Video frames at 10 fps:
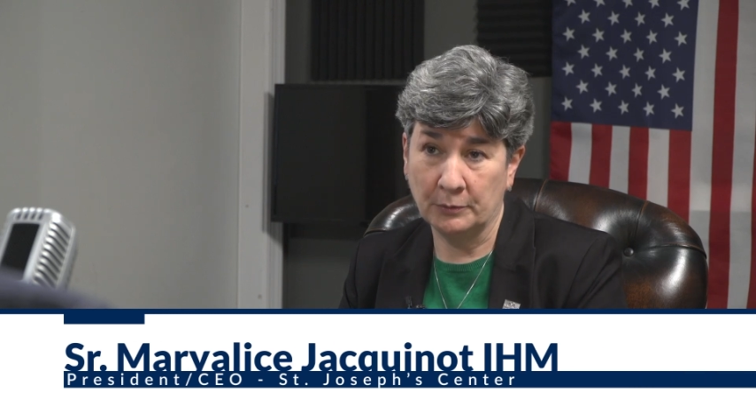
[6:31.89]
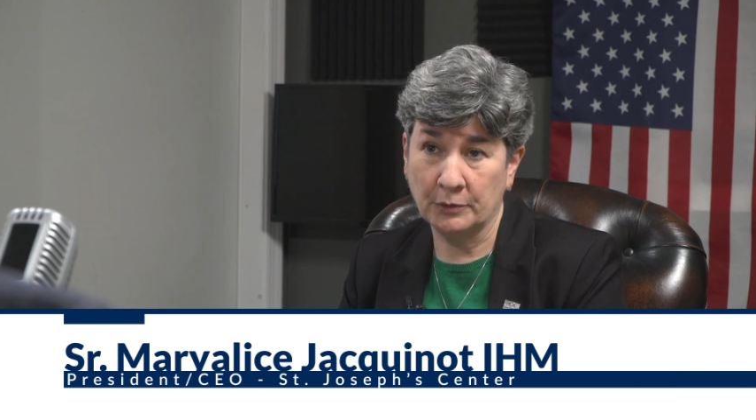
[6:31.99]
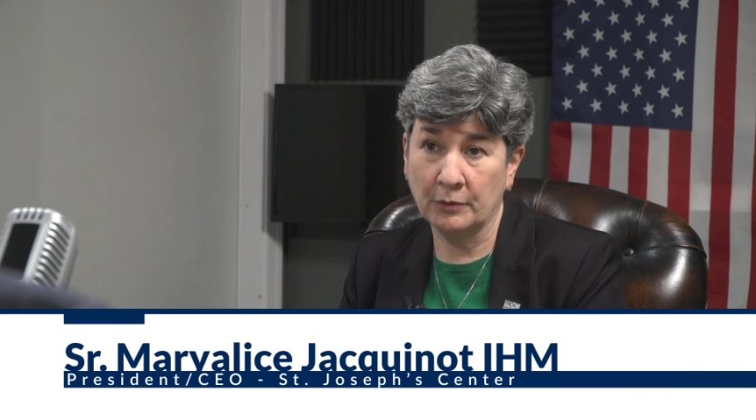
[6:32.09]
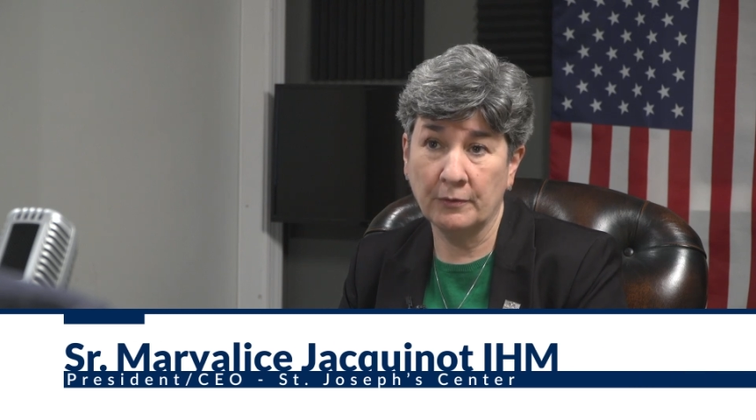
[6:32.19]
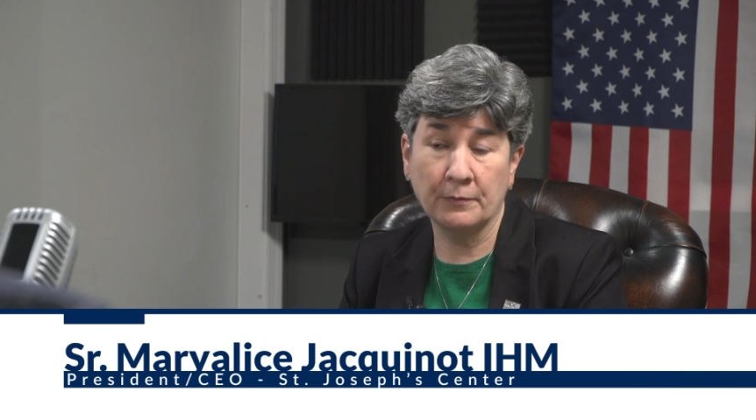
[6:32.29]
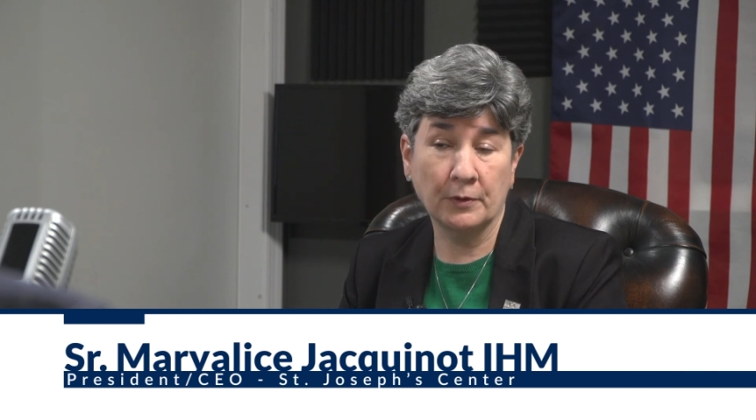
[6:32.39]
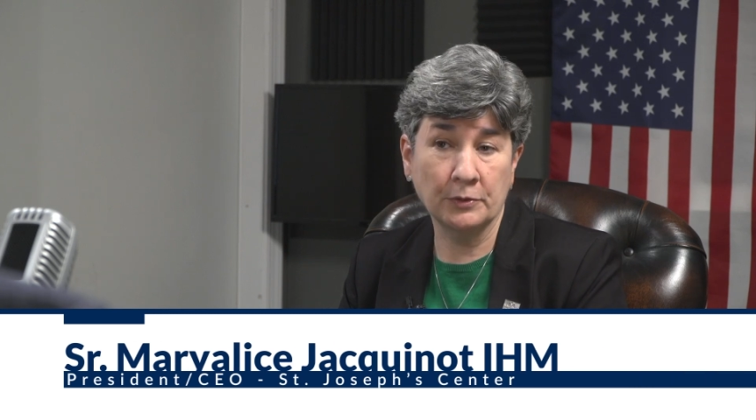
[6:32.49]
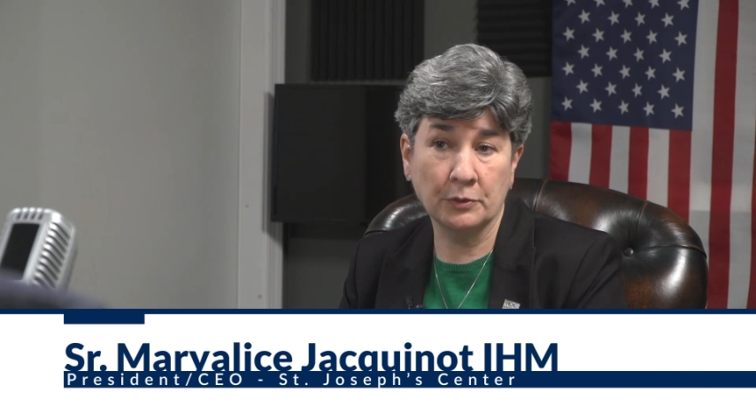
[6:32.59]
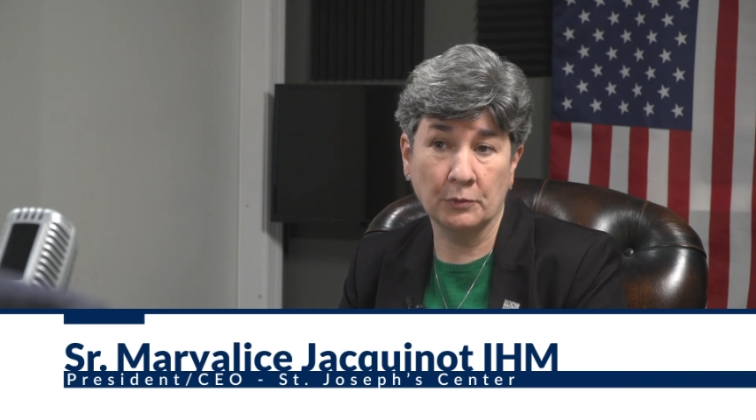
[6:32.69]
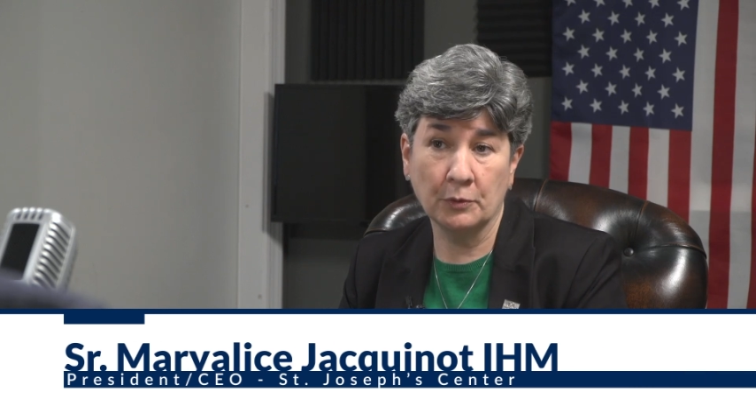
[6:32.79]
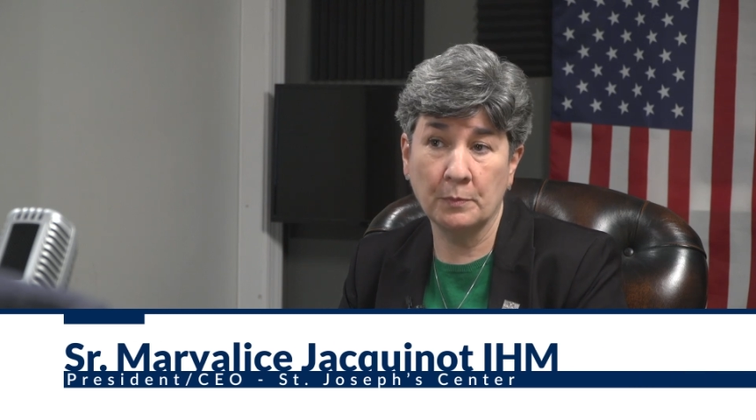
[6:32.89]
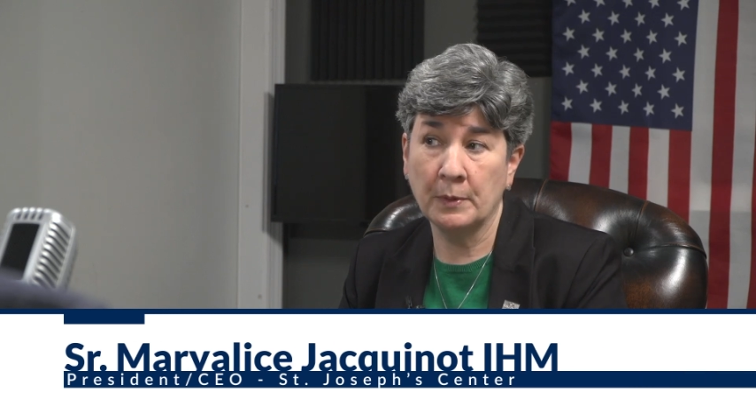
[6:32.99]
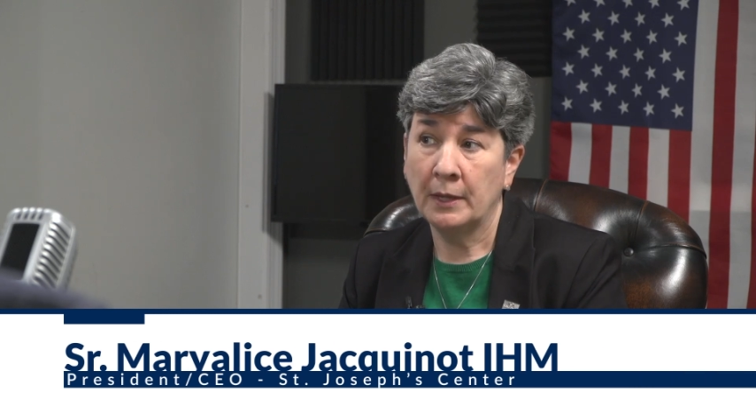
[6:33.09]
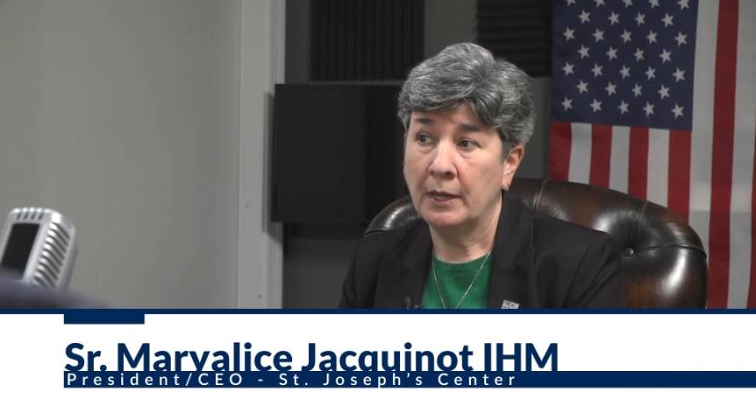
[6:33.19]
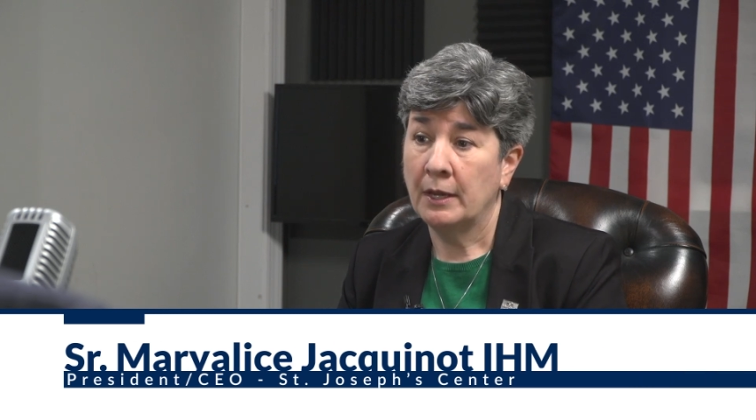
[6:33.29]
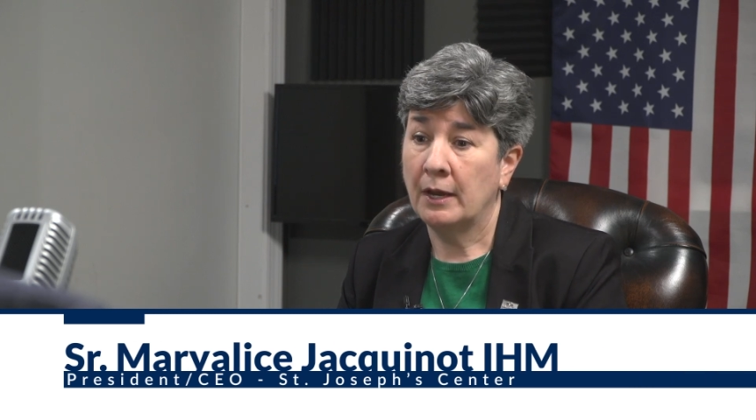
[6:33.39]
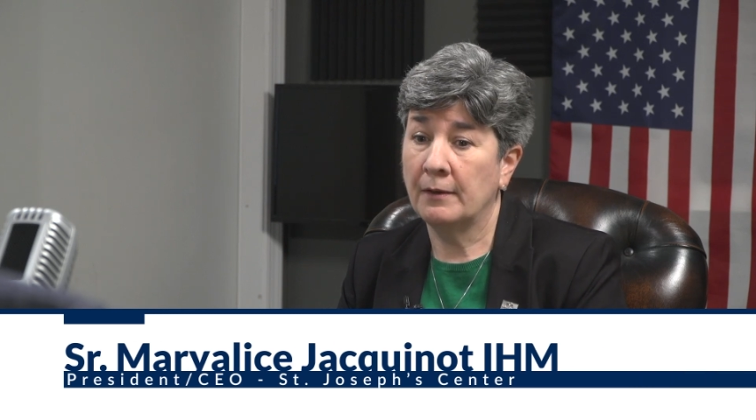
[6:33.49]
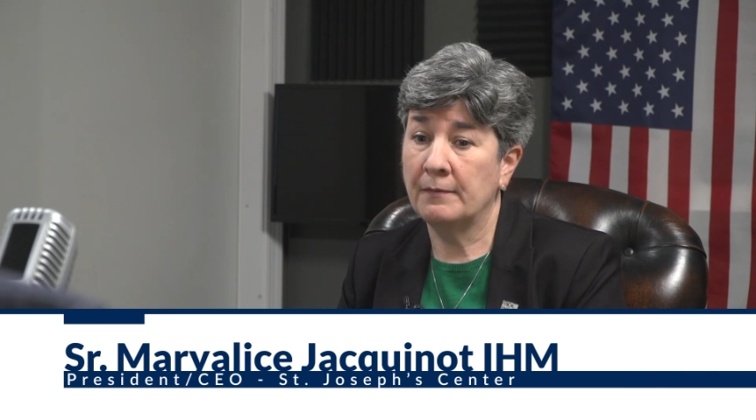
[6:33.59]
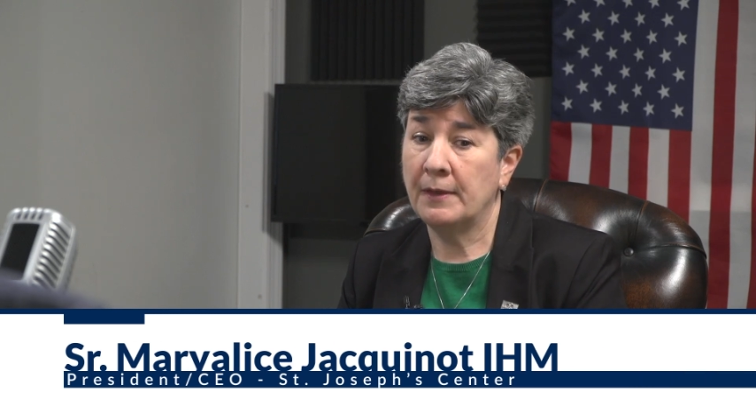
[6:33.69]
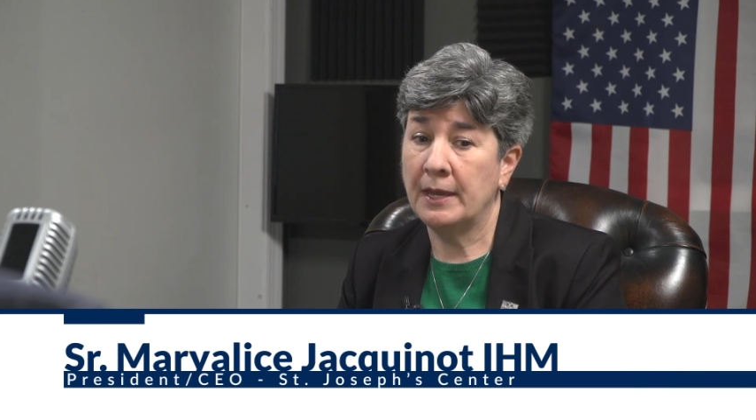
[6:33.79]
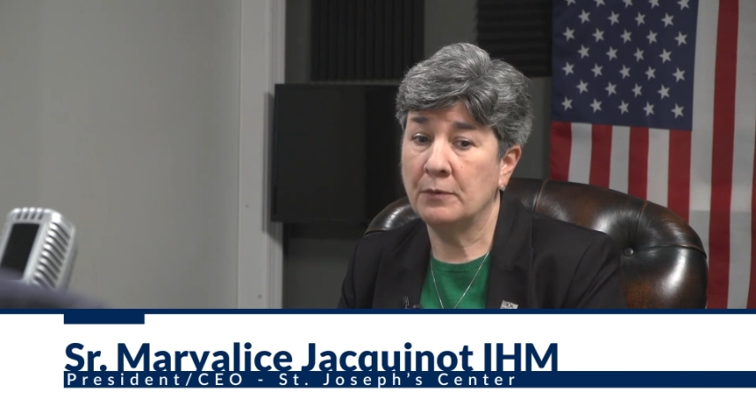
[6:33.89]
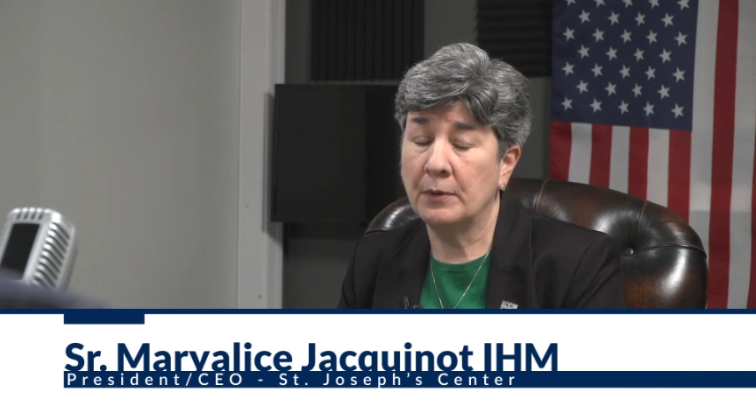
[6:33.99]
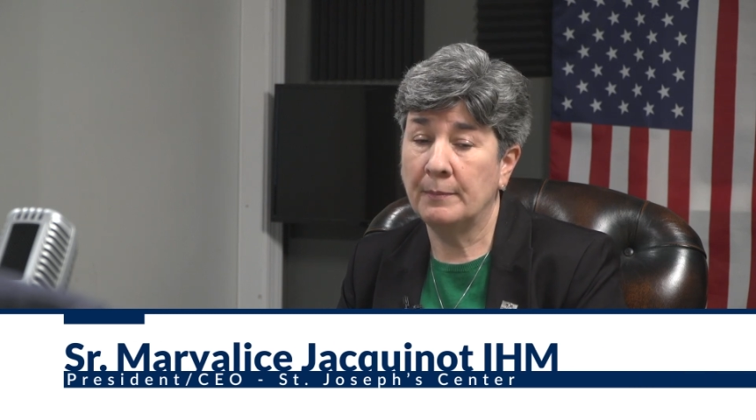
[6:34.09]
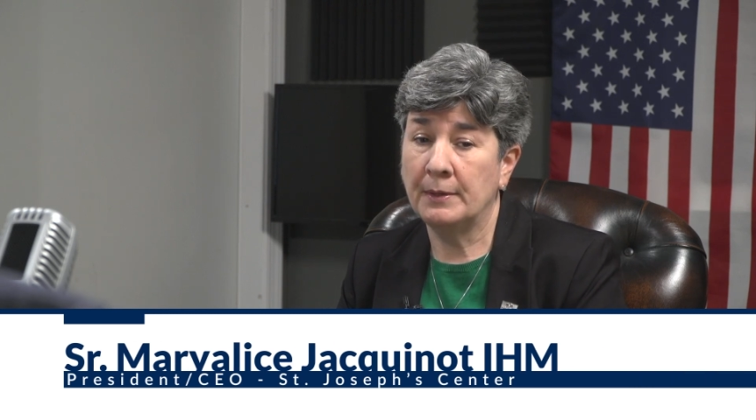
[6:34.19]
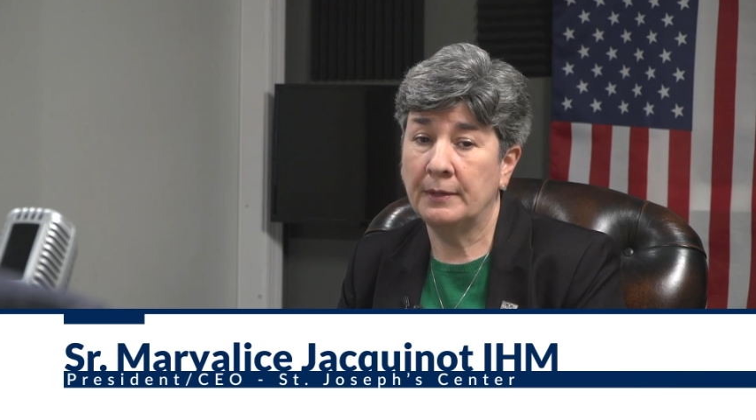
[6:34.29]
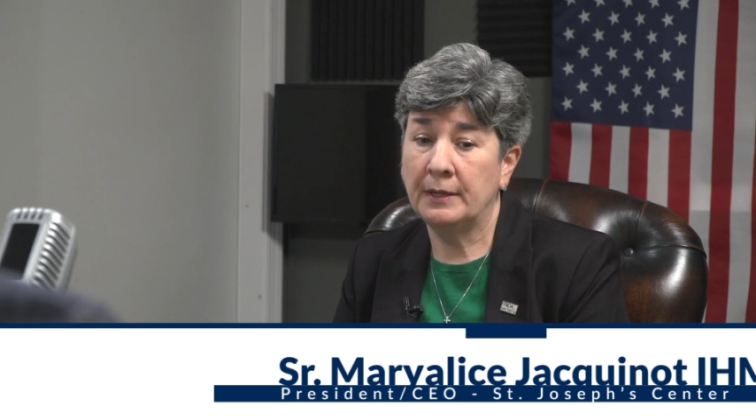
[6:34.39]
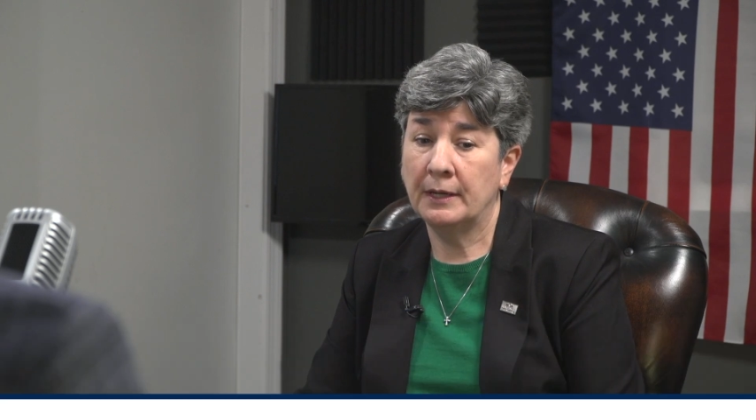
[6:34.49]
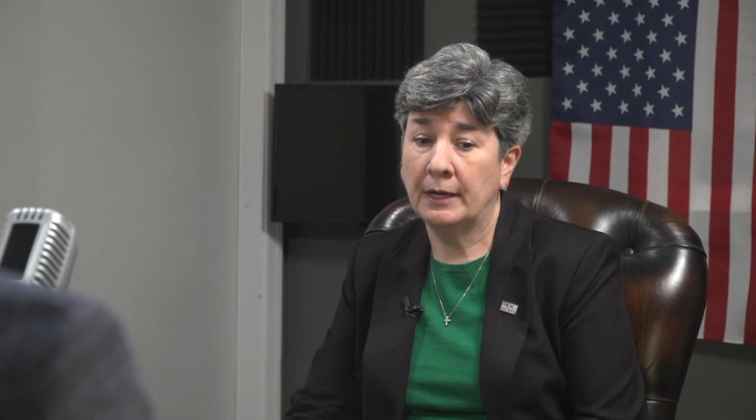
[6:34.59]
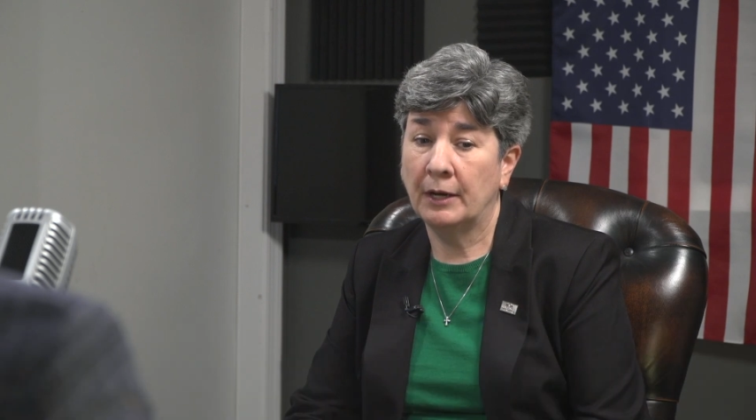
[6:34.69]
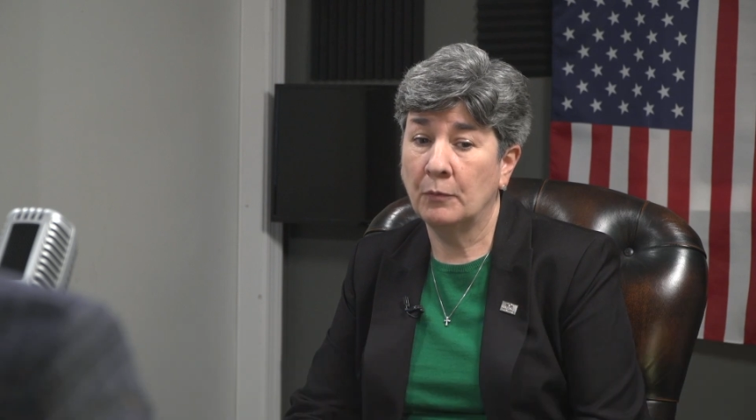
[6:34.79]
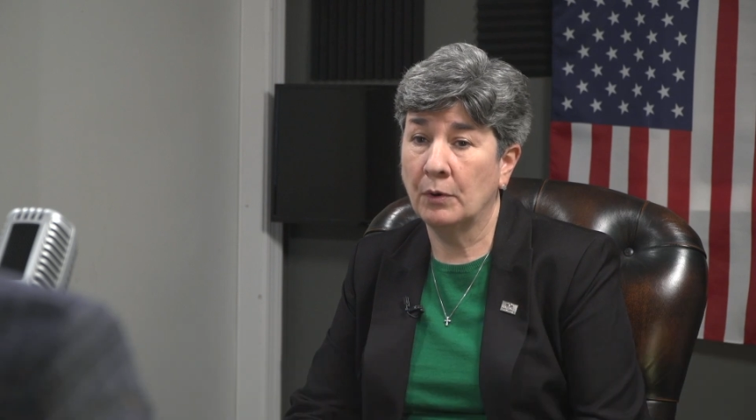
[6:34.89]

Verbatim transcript: So the first group of eight women uh,